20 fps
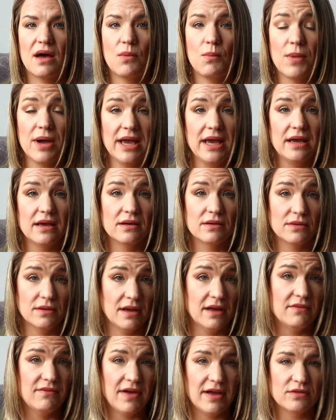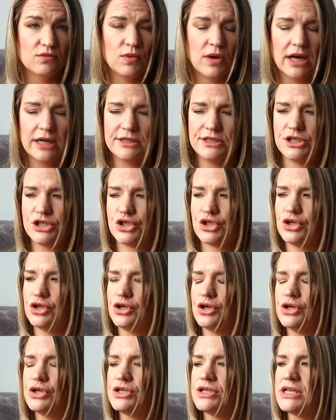my advanced practitioner
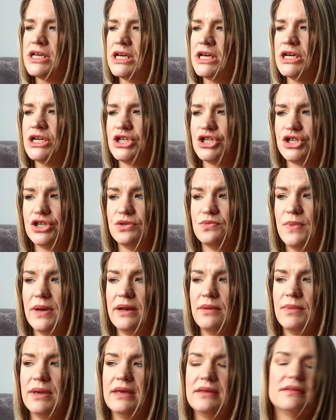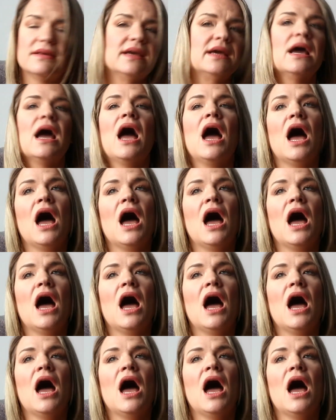nurse. She's been amazing.